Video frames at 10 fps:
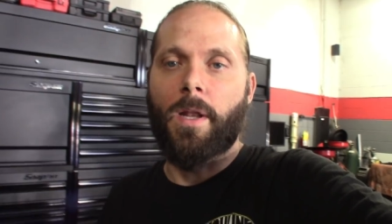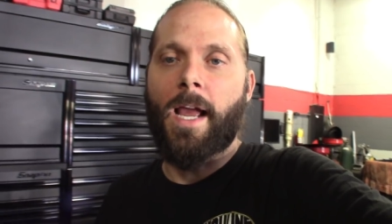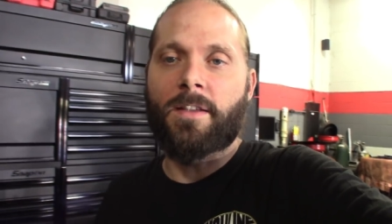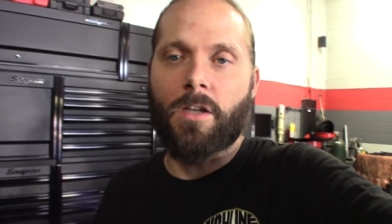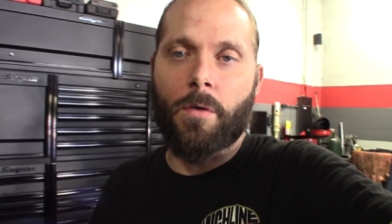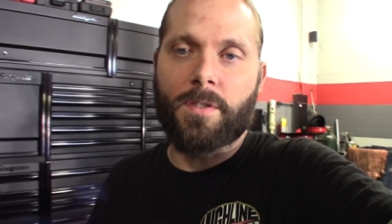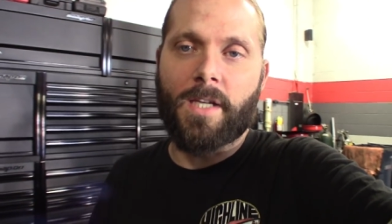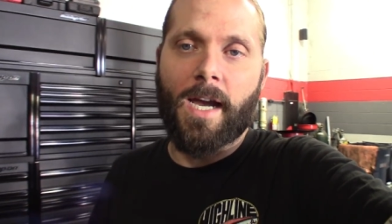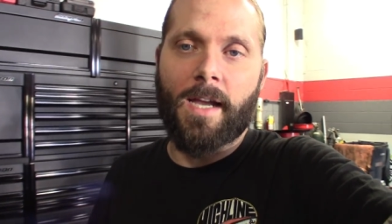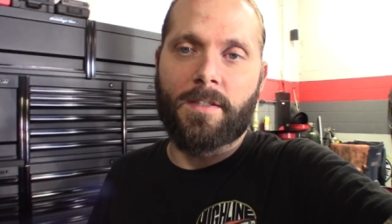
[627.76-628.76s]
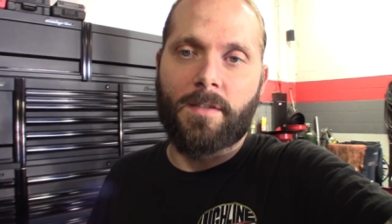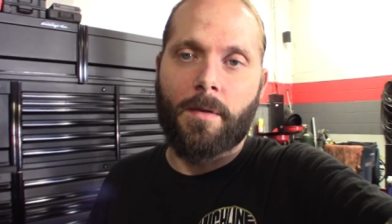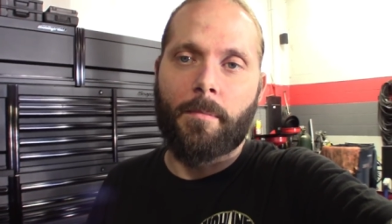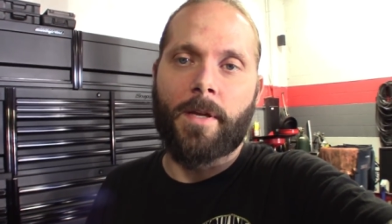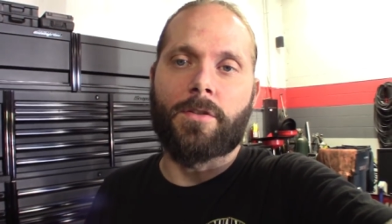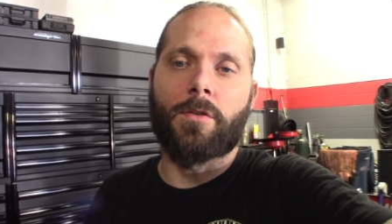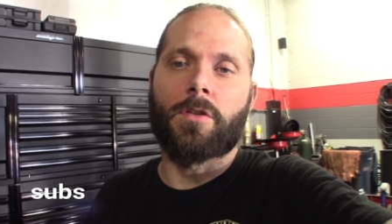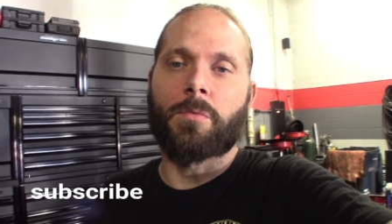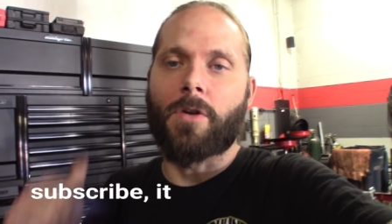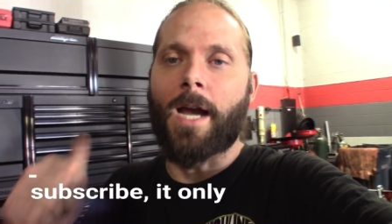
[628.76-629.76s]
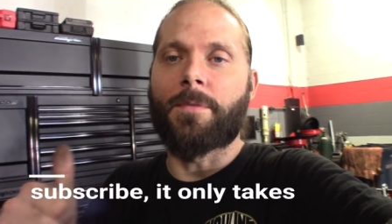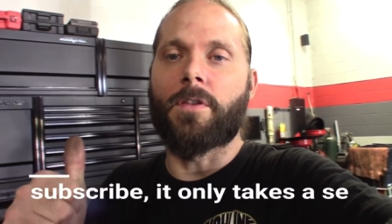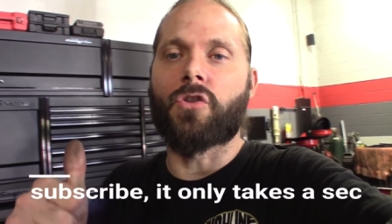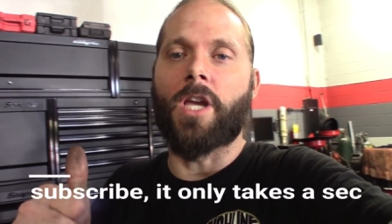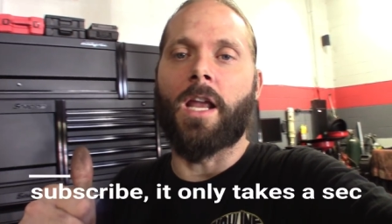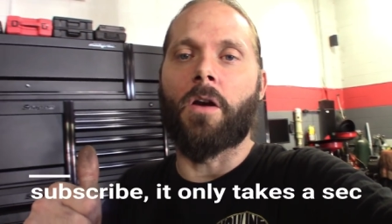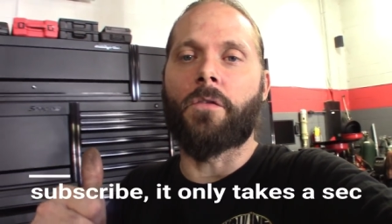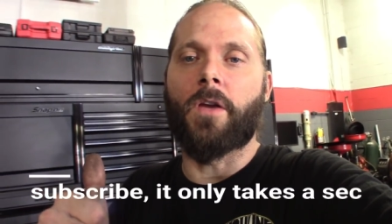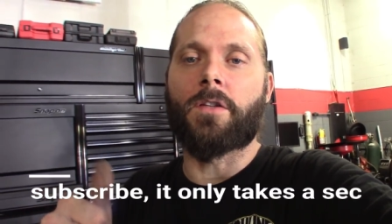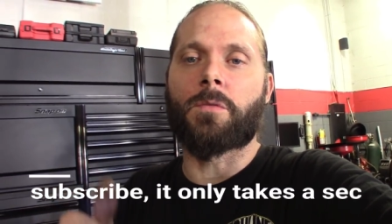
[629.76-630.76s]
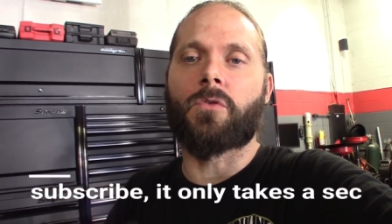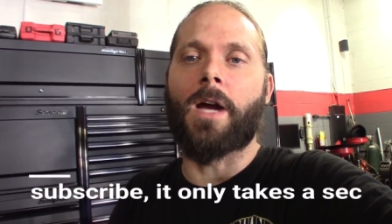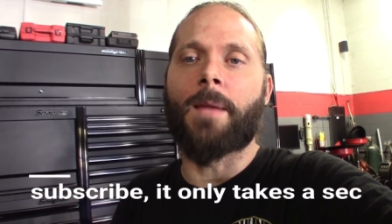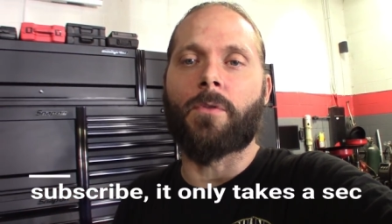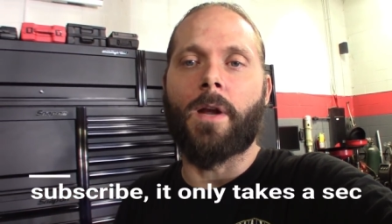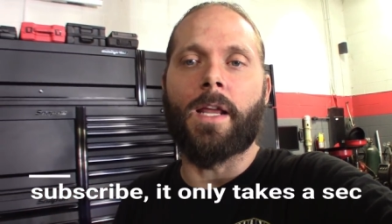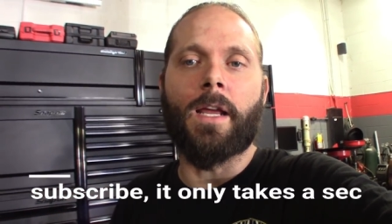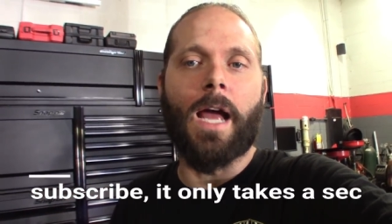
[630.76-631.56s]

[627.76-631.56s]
as always, guys, make sure to subscribe to the channel if you ain't subscribed already.